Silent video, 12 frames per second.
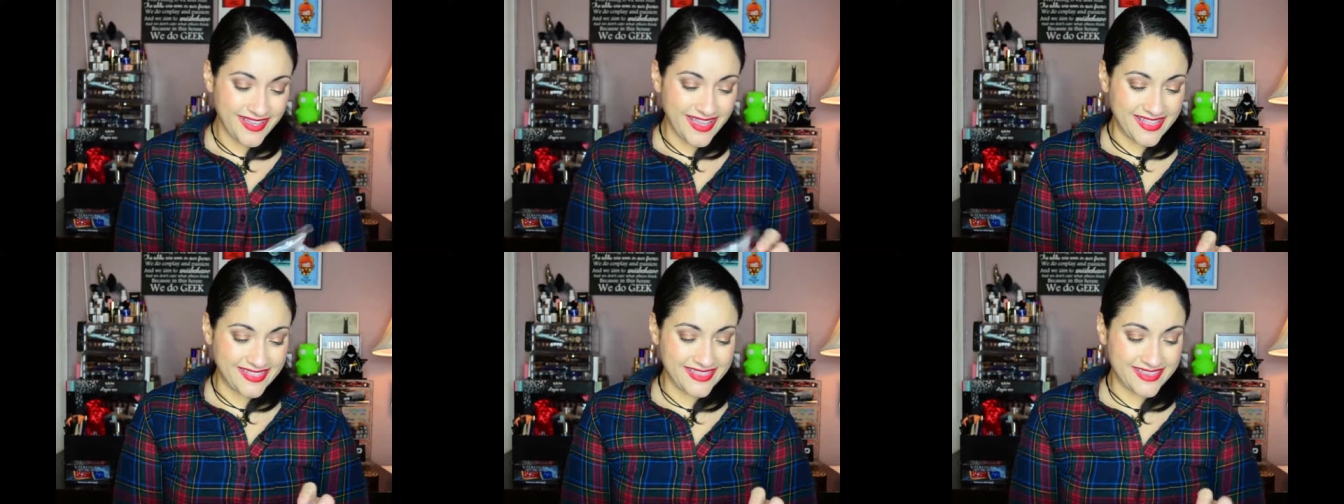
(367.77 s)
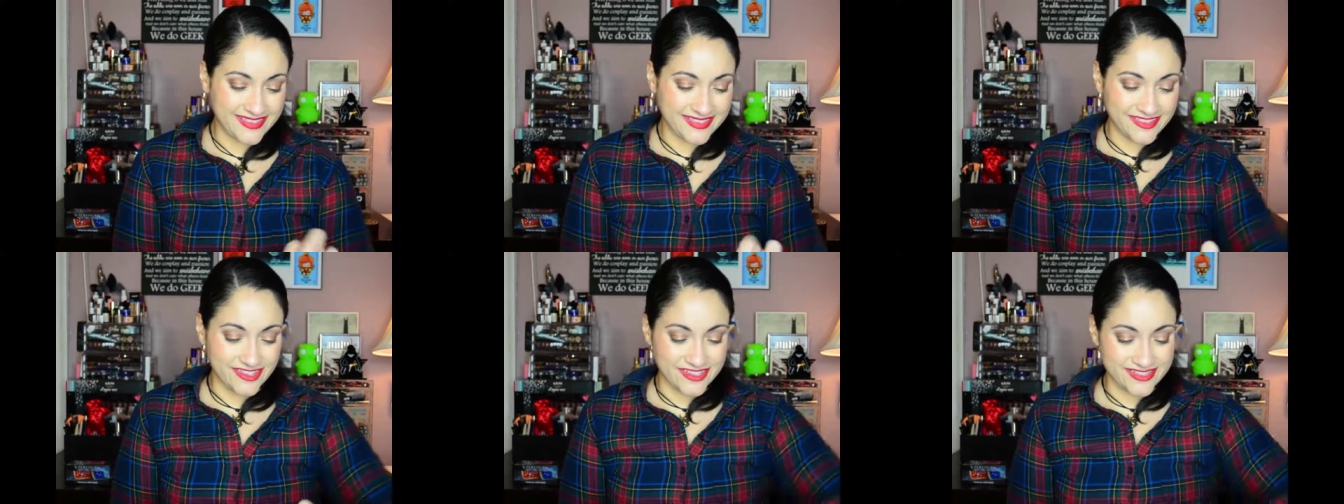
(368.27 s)
And this
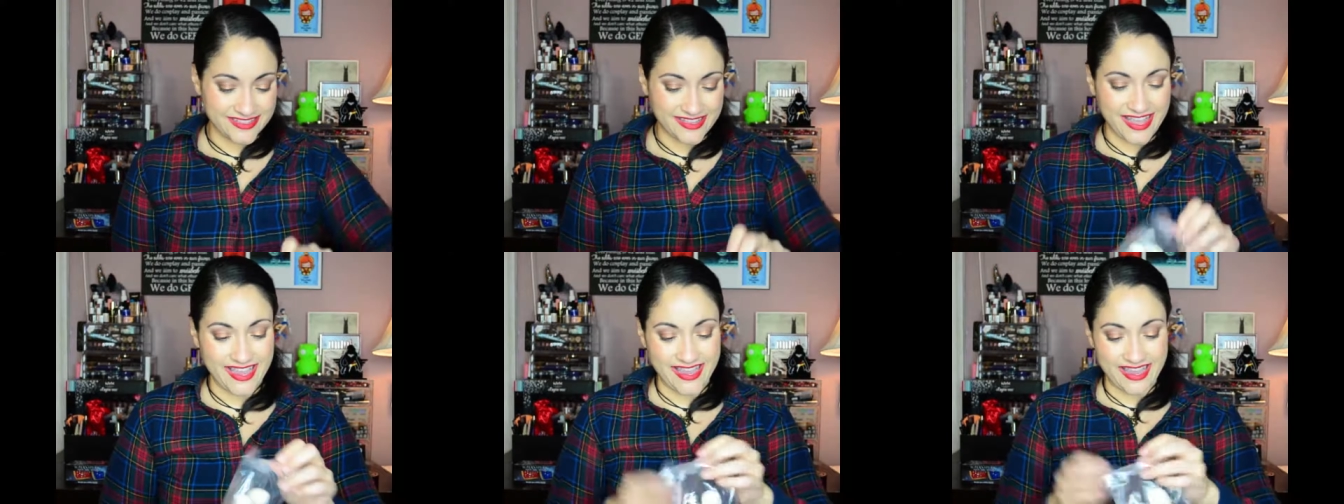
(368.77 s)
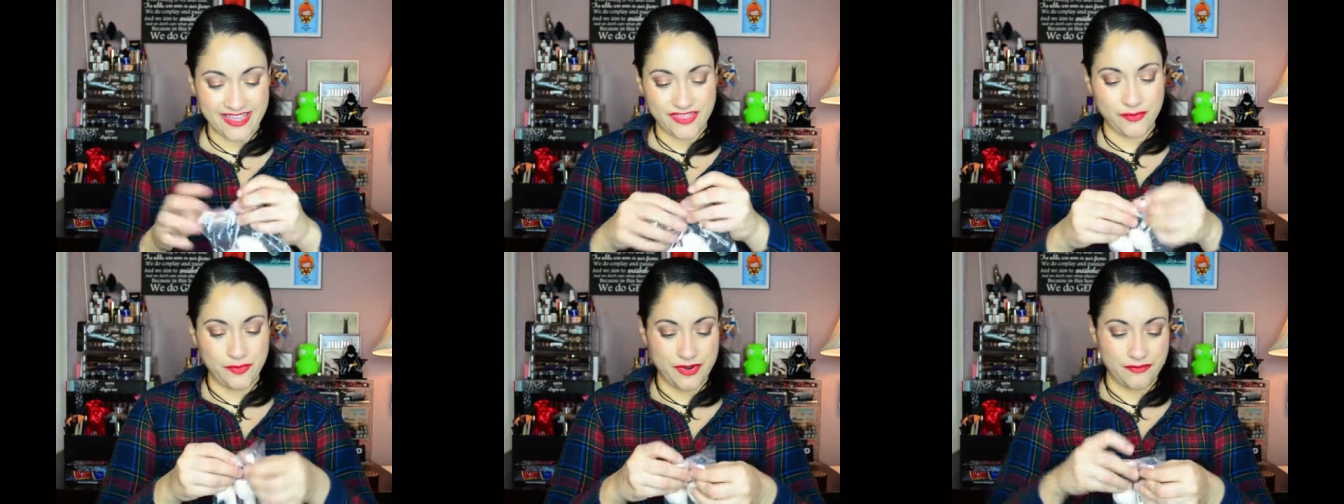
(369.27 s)
looks like the
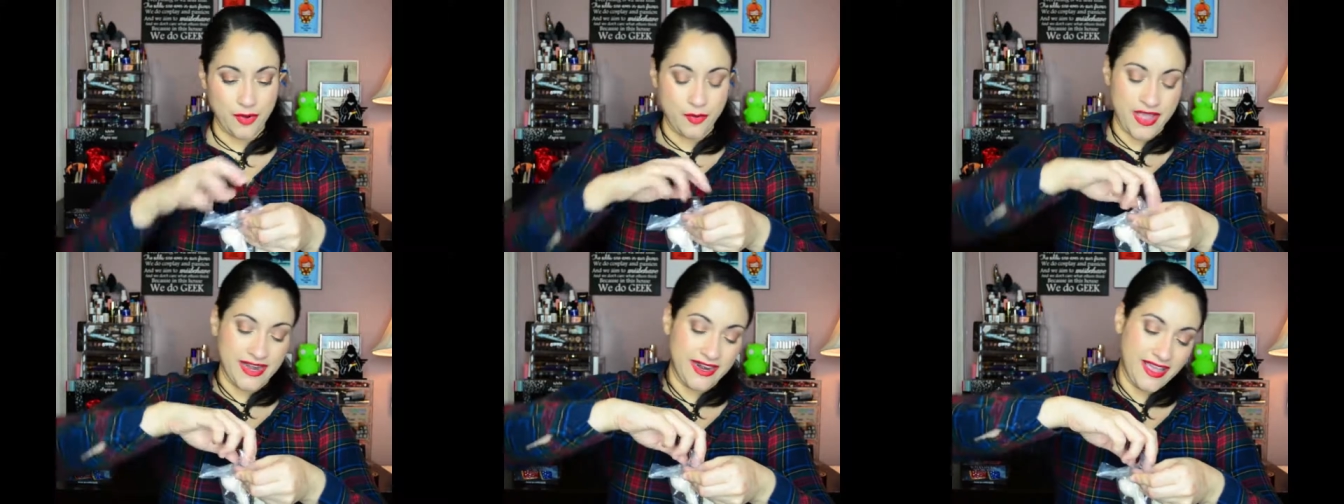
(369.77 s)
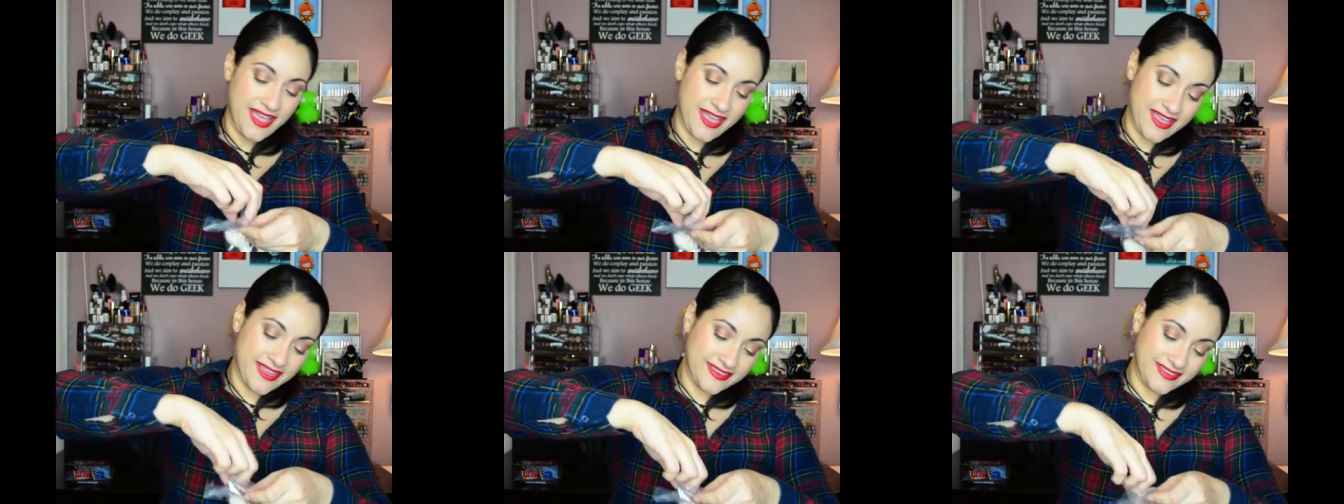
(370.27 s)
one Rowena has.